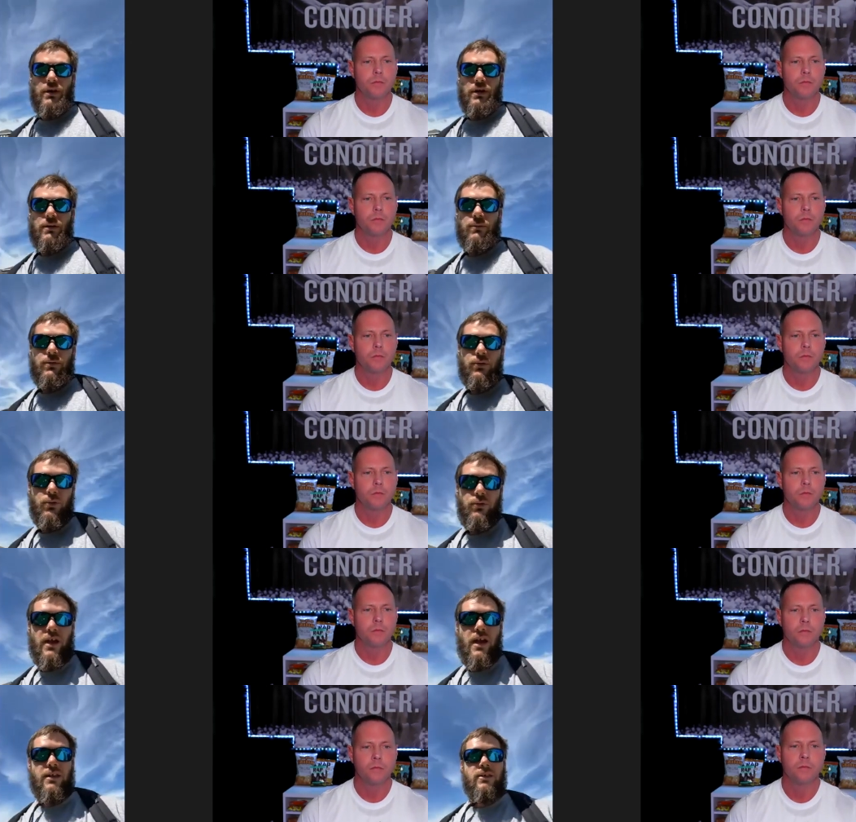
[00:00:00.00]
Speaker 1: and through
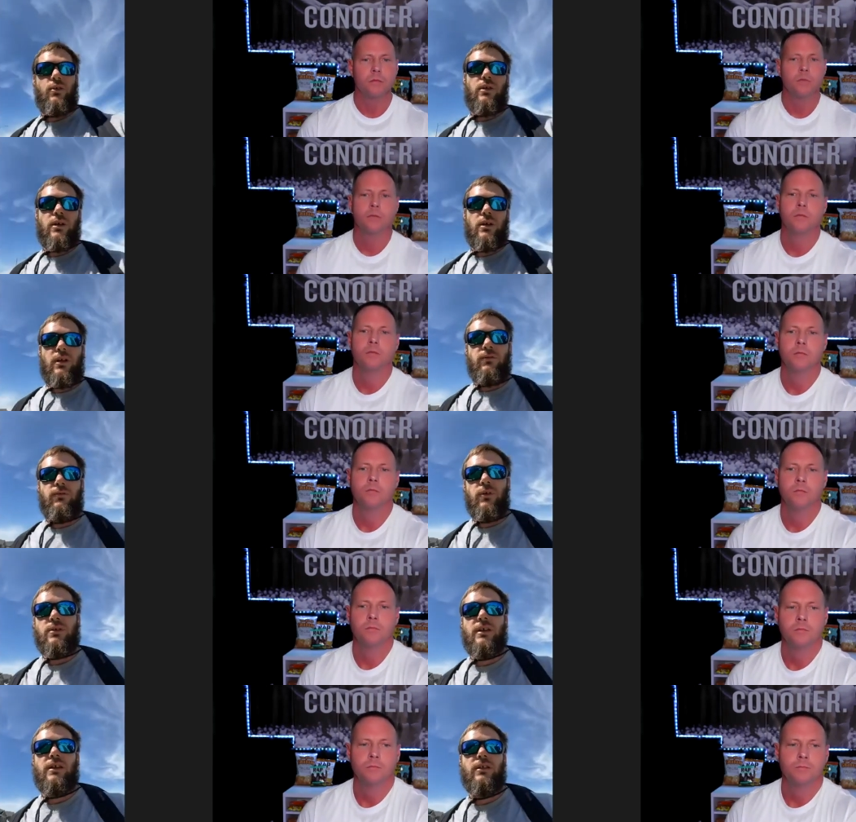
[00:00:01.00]
that is the only way
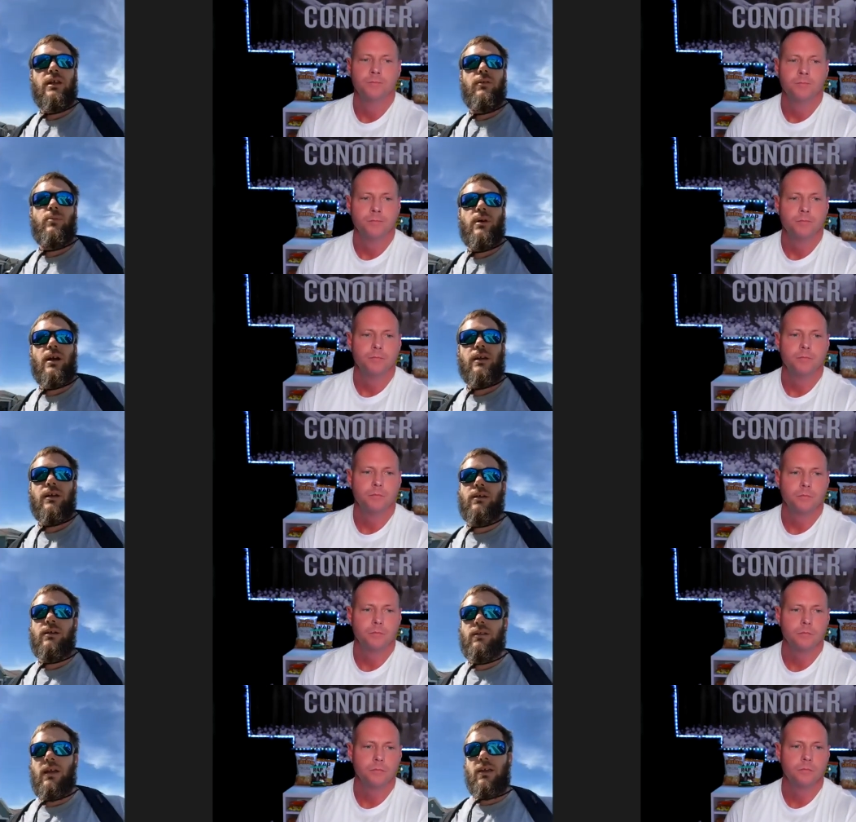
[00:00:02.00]
for us to heal everybody.
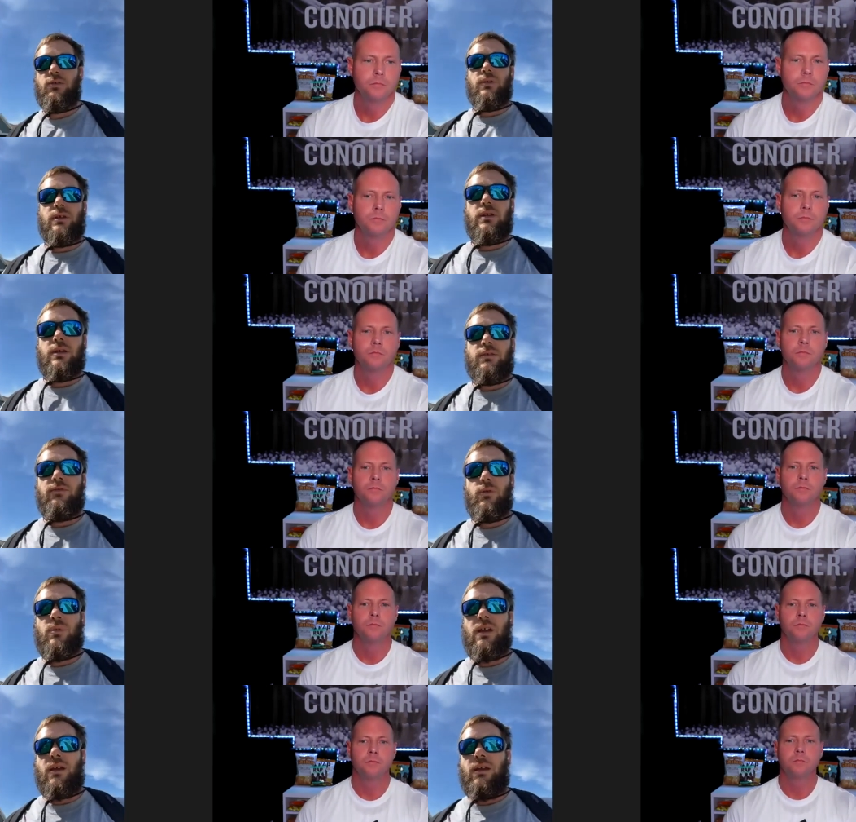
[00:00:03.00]
That's really, for
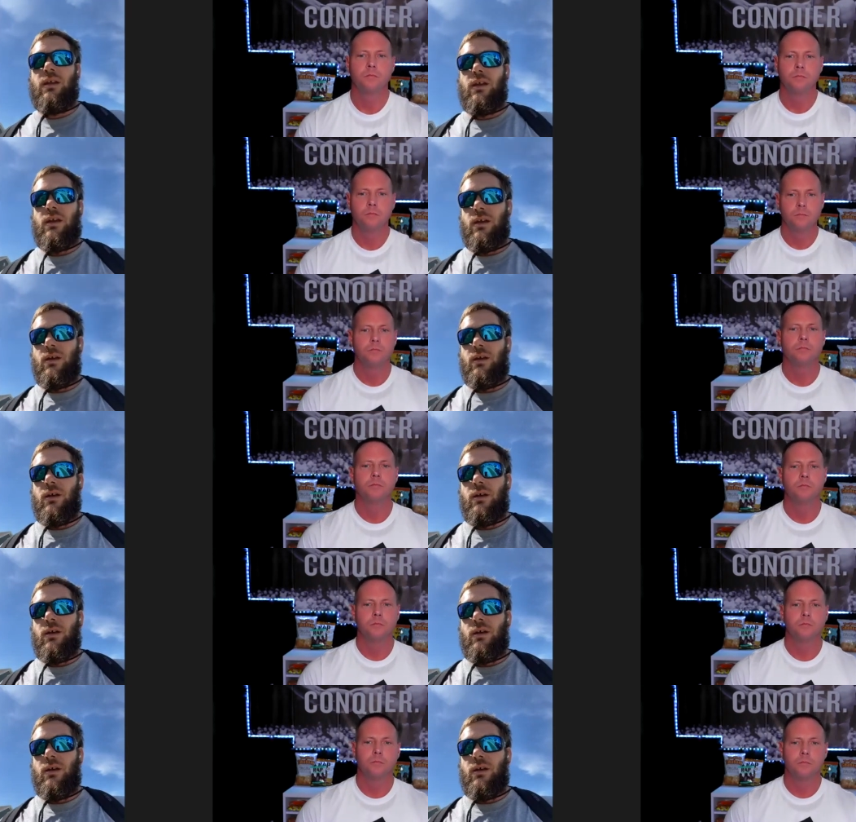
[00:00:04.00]
me, what I
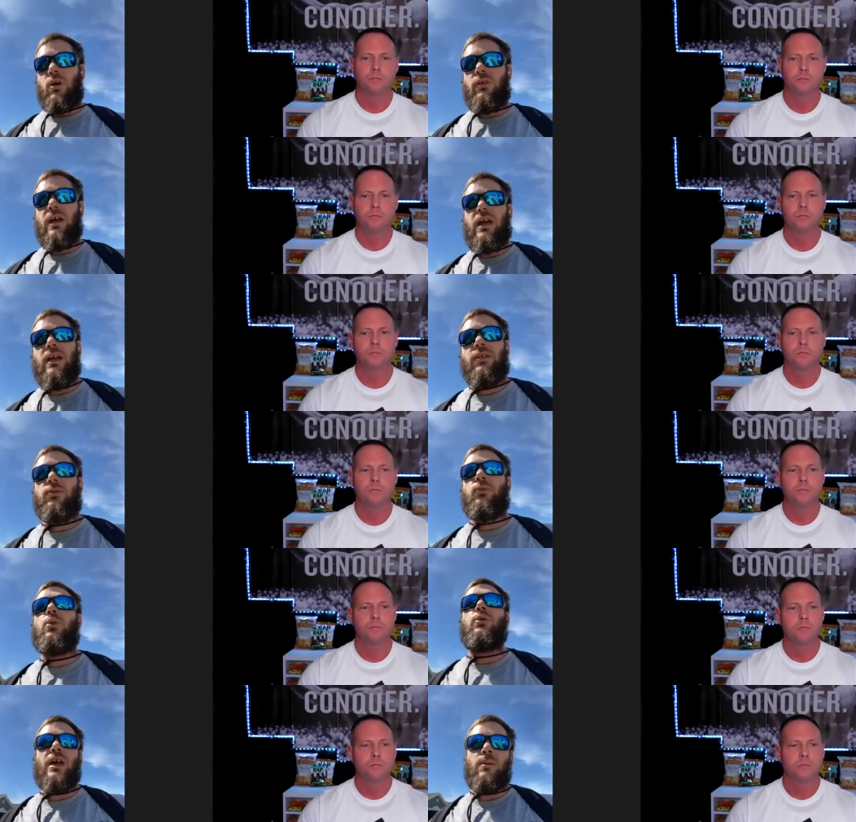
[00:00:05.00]
took from all that. And
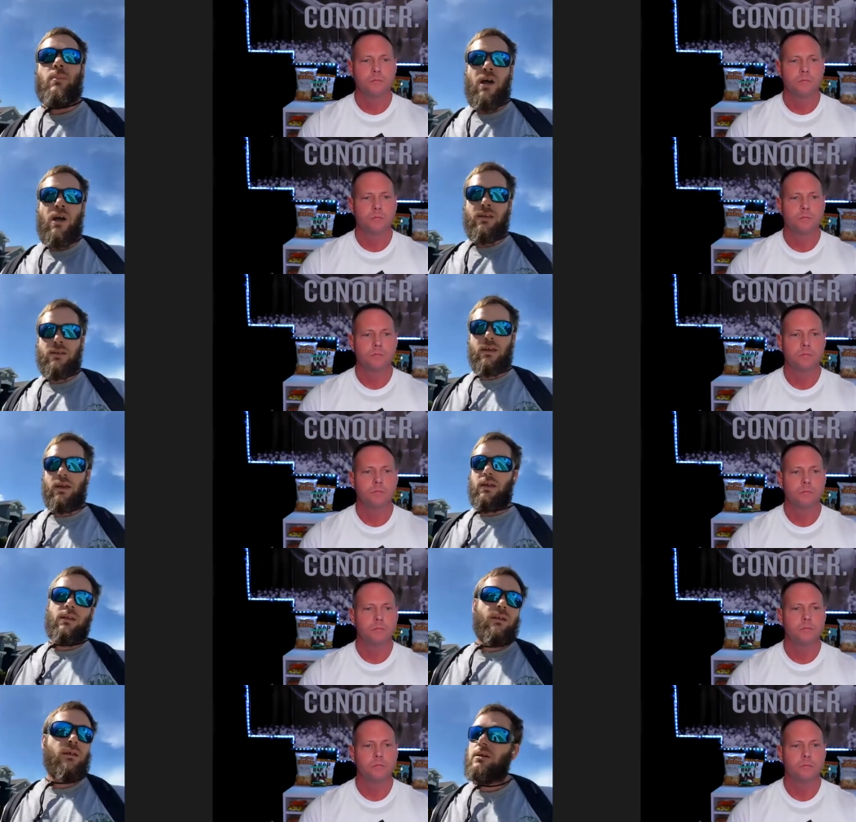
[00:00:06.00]
through that mindset,
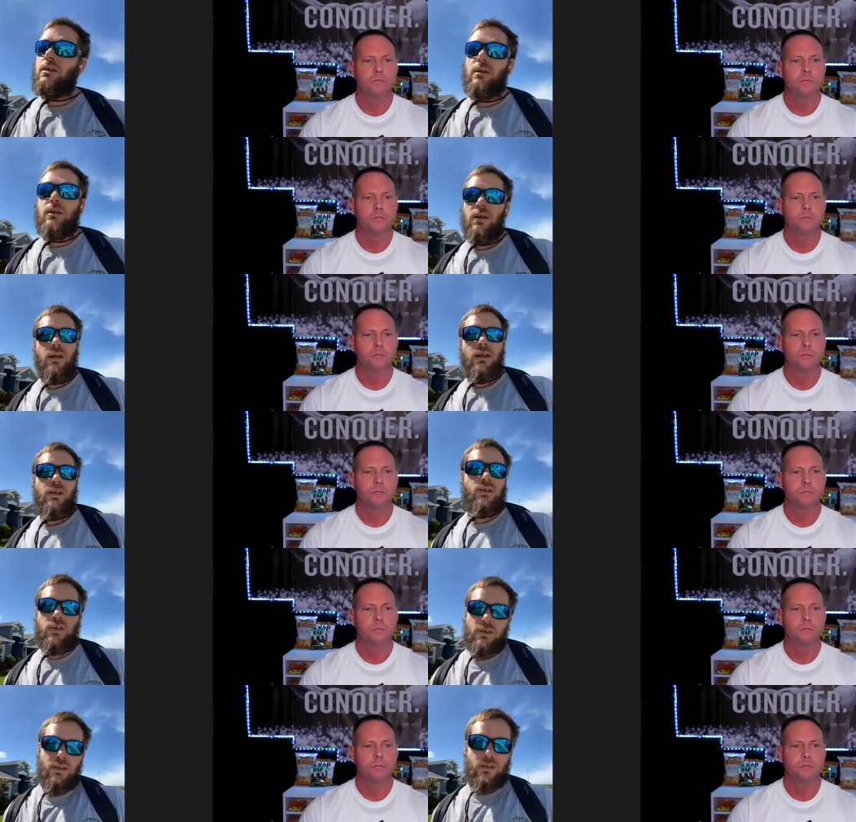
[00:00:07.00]
it
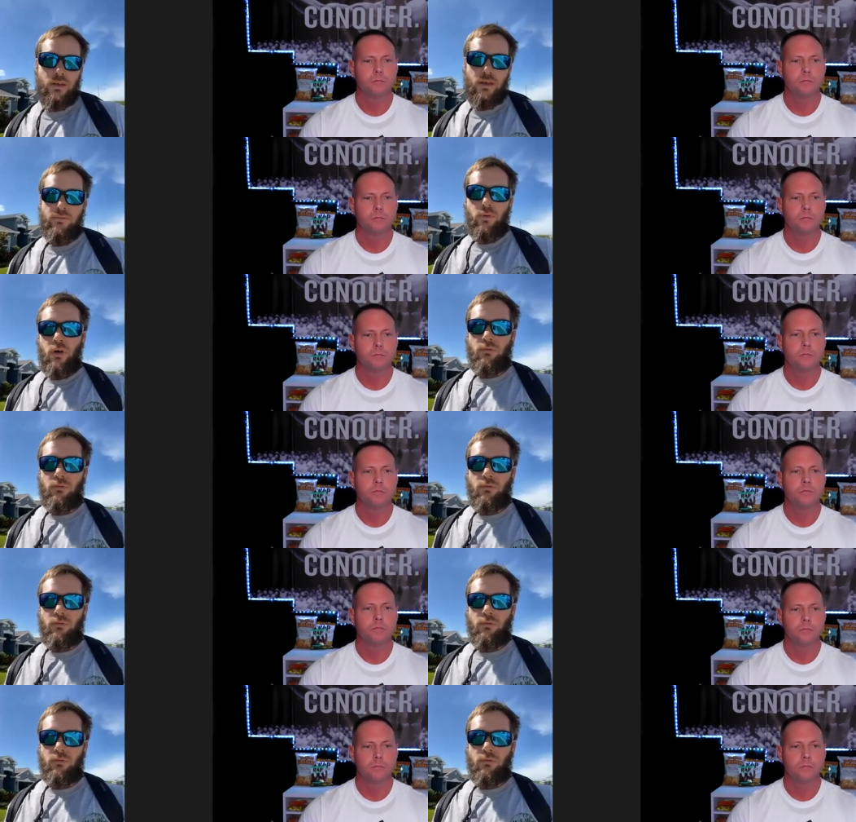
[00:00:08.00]
just has evolved my
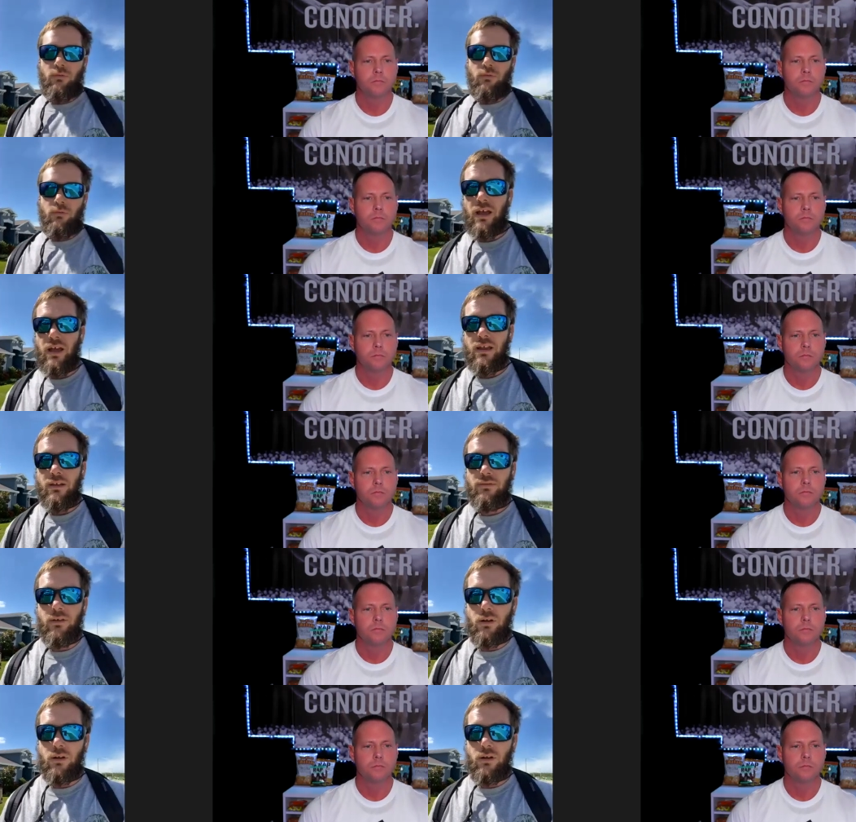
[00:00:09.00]
whole entire life
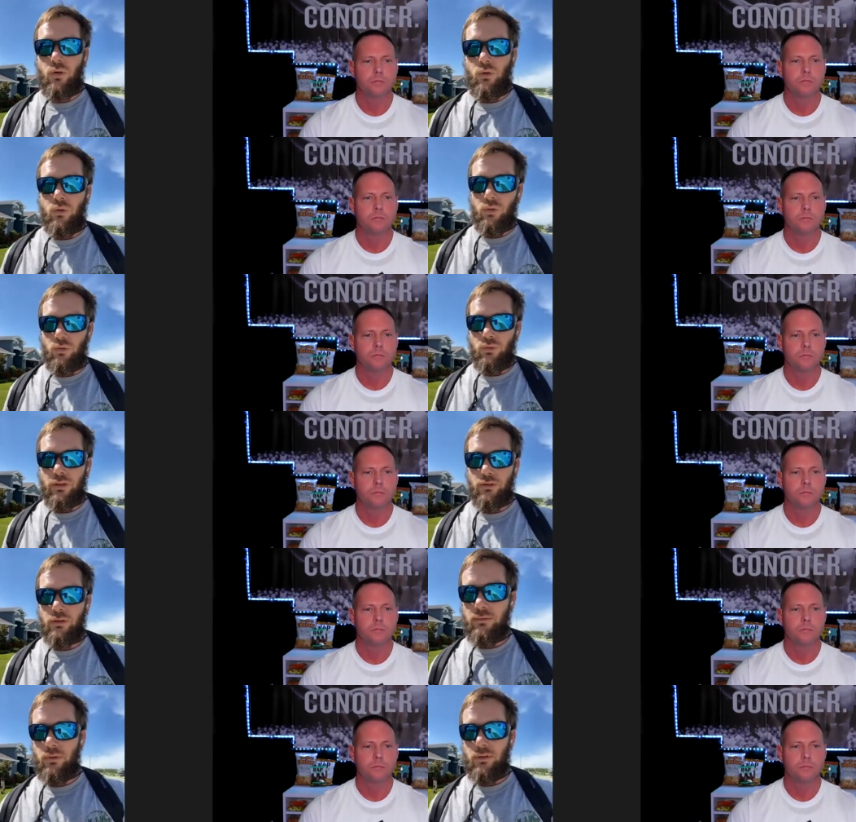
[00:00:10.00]
on a whole another
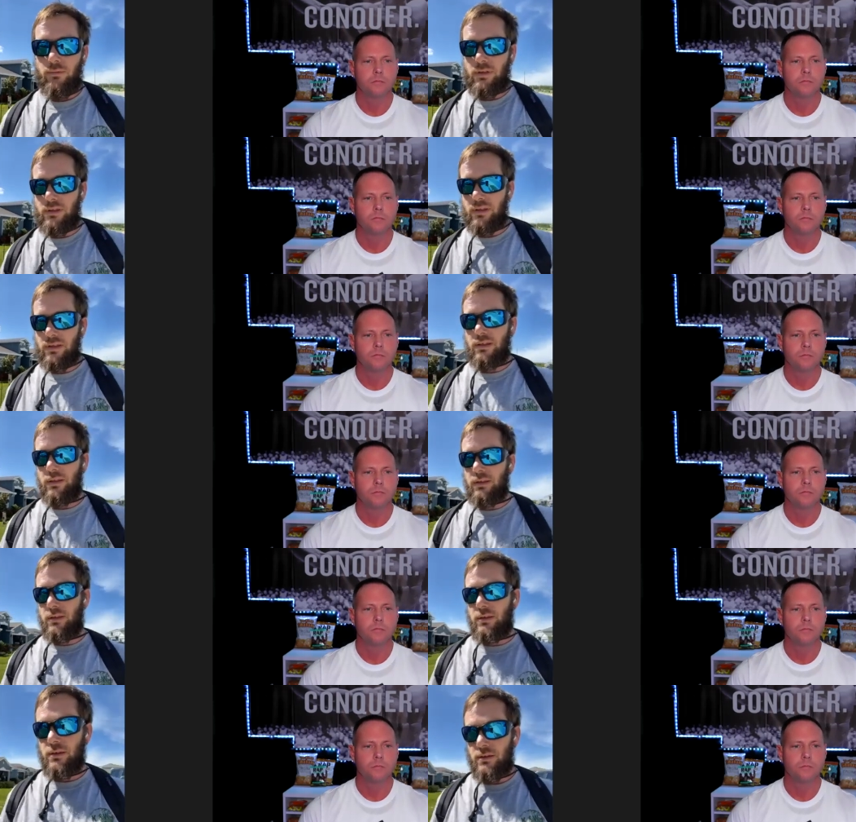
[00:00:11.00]
level of
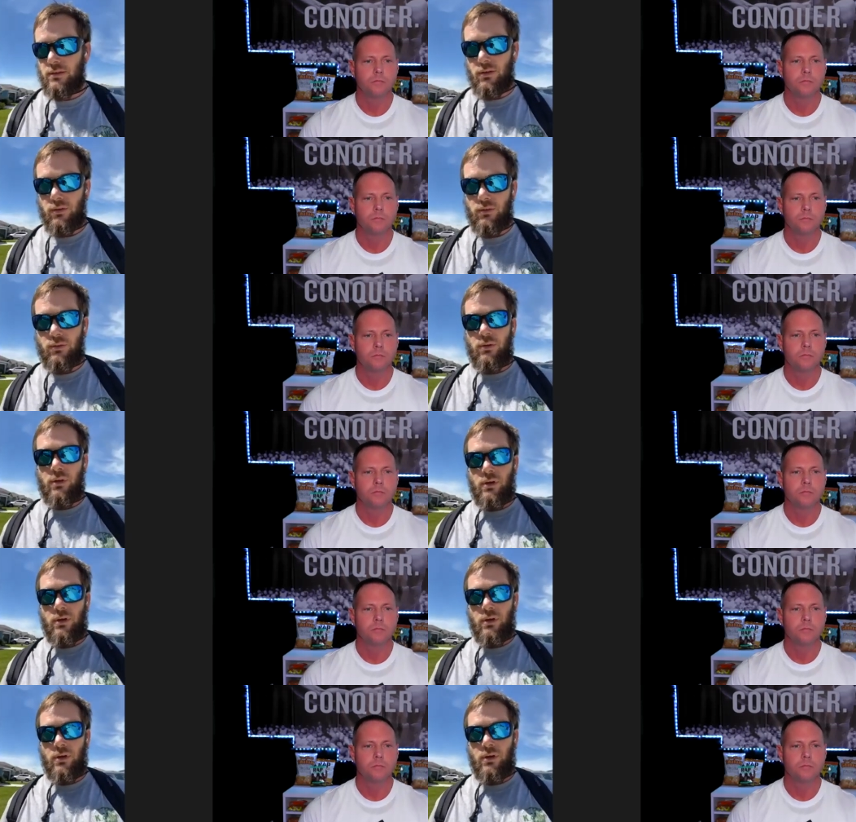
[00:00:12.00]
existence. So